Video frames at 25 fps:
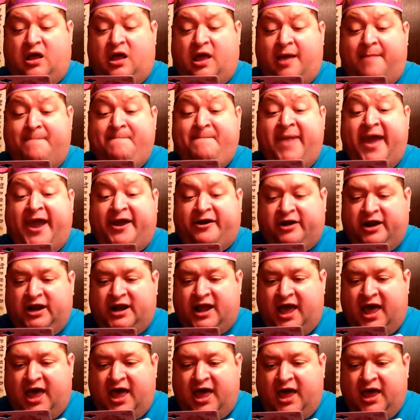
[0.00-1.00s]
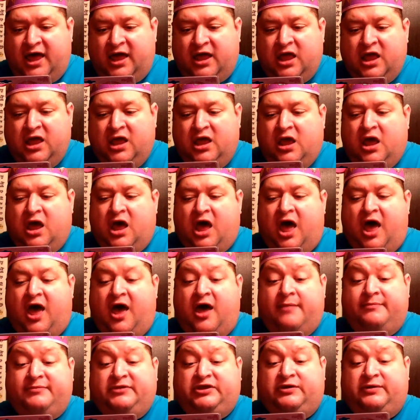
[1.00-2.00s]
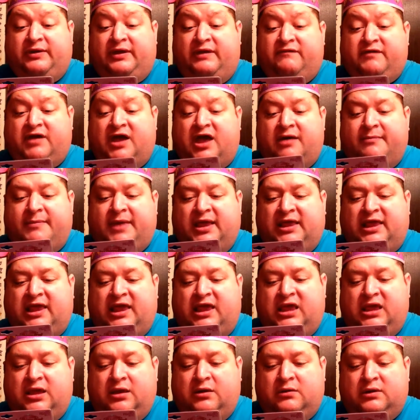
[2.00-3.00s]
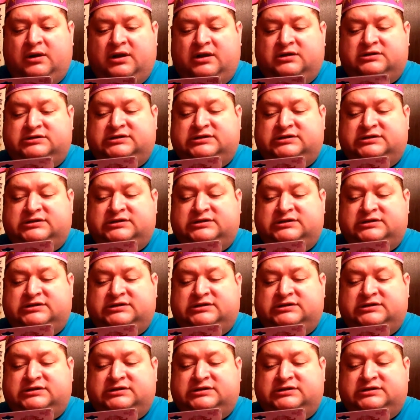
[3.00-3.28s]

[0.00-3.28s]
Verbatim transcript: Merida. You even got my cute little